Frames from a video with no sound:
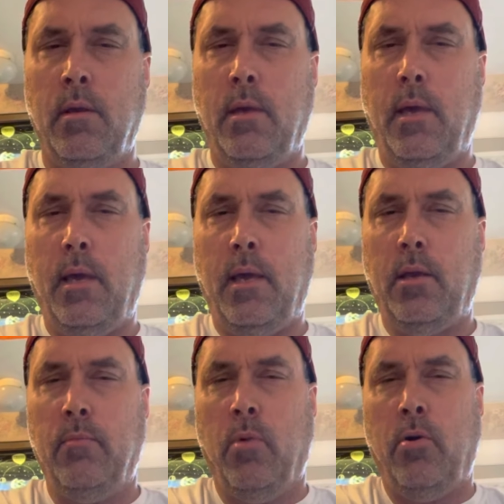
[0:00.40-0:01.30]
Hey,
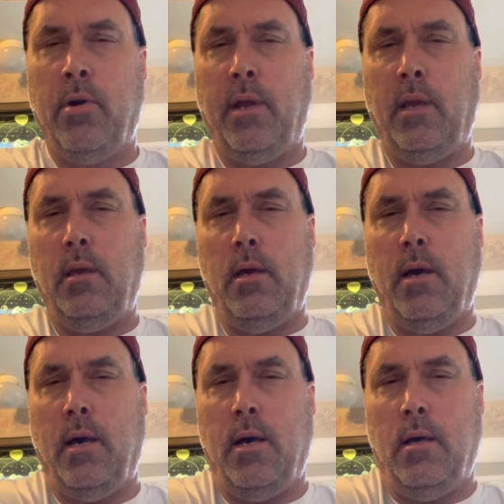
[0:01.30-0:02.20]
good morning,
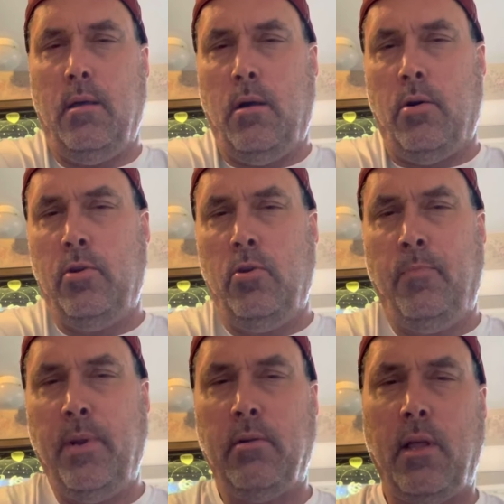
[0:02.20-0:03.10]
all you
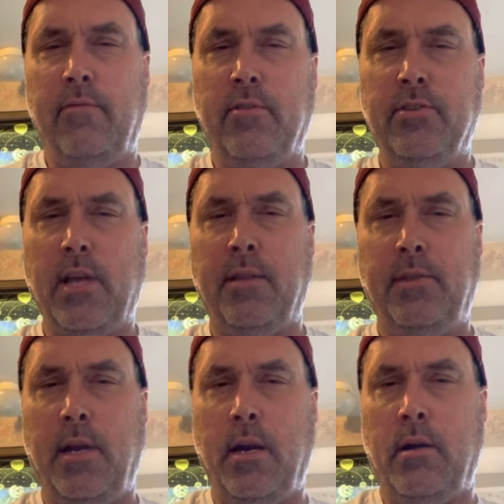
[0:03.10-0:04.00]
beer lovers
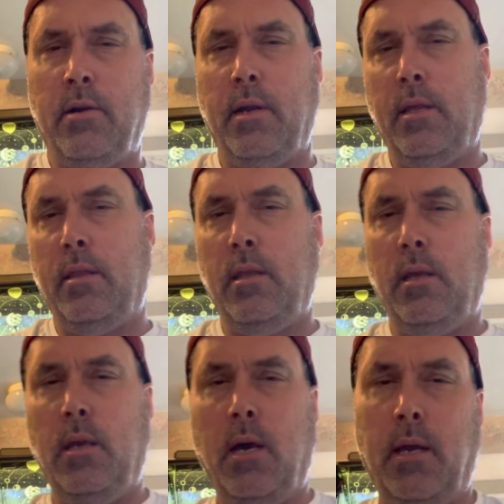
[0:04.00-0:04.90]
out there in
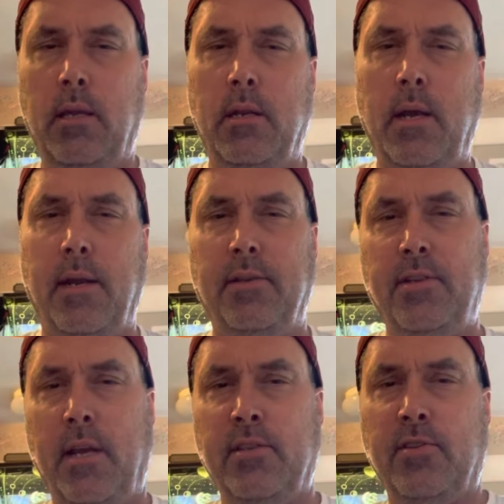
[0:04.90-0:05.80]
the United
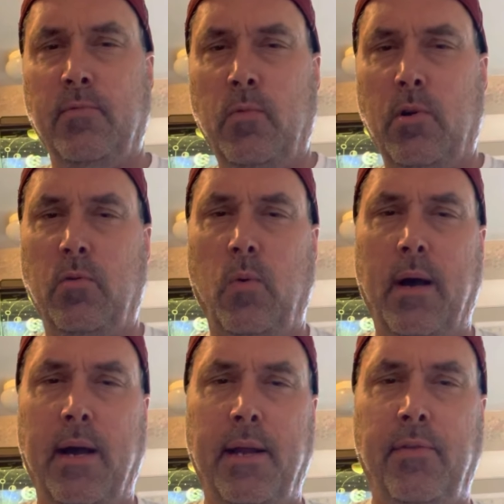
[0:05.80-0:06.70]
States and
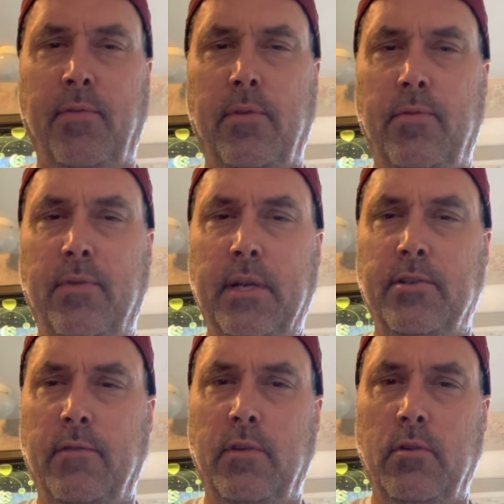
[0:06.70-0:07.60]
worldwide through the
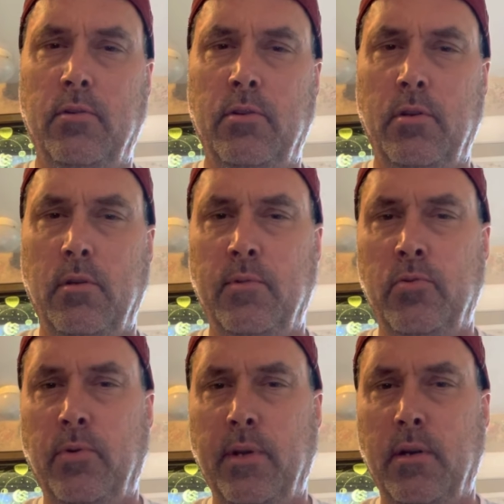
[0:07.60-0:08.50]
reach of YouTube,
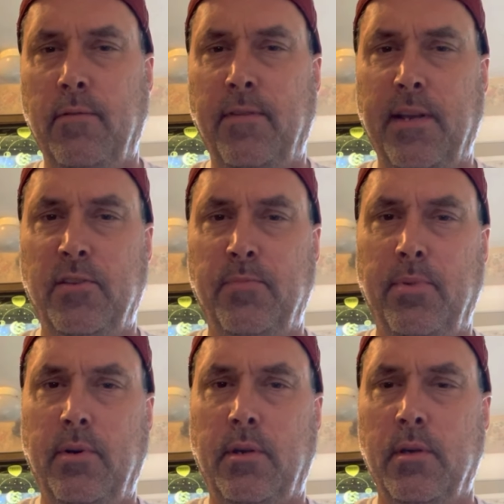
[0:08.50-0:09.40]
Twitter,
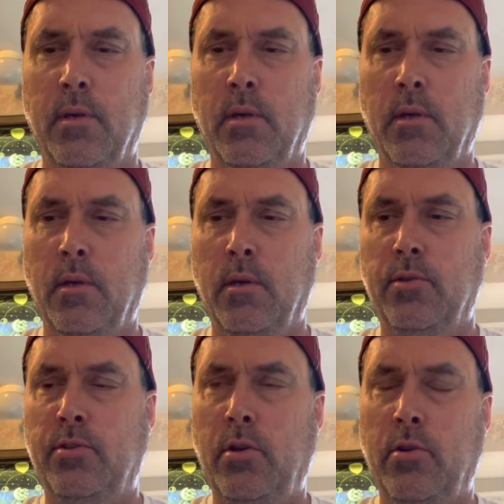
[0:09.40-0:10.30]
Facebook,
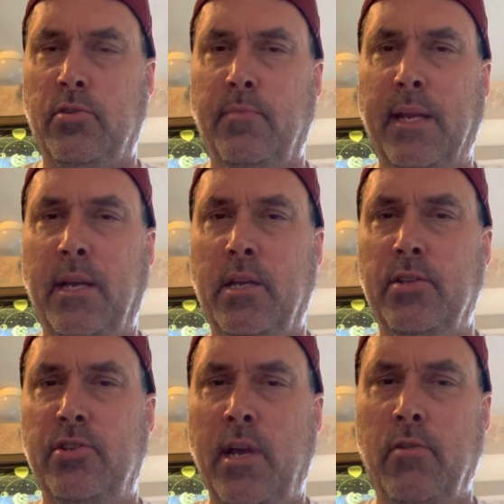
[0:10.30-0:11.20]
social media
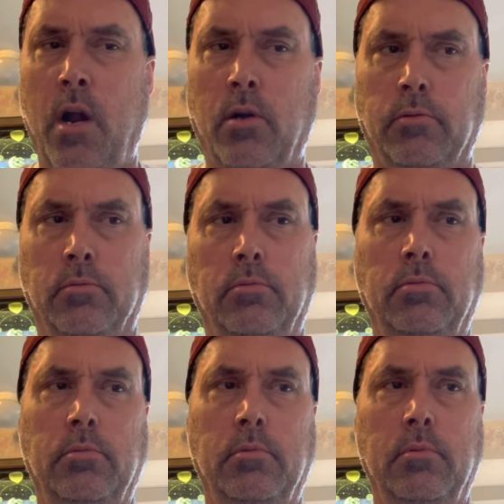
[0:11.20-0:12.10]
in general.
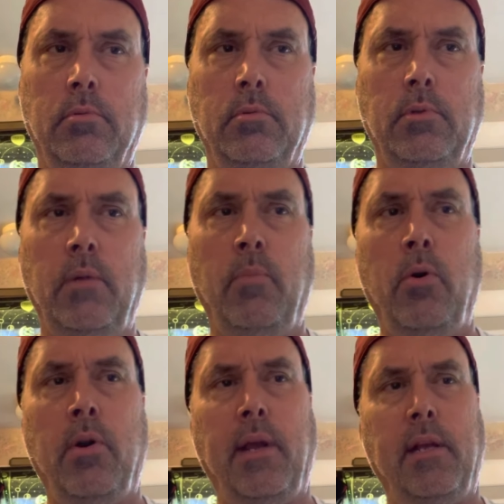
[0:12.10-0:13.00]
Good
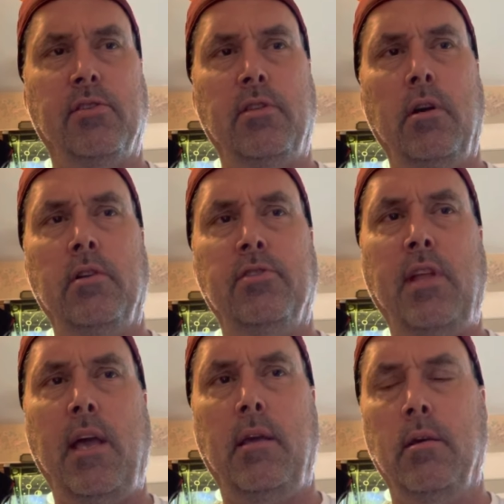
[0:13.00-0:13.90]
morning. It's
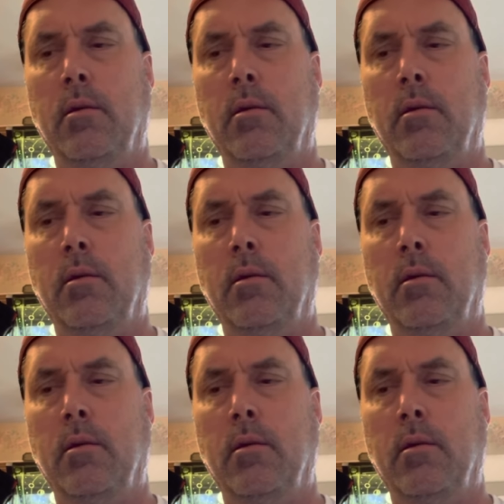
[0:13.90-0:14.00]
Thursday,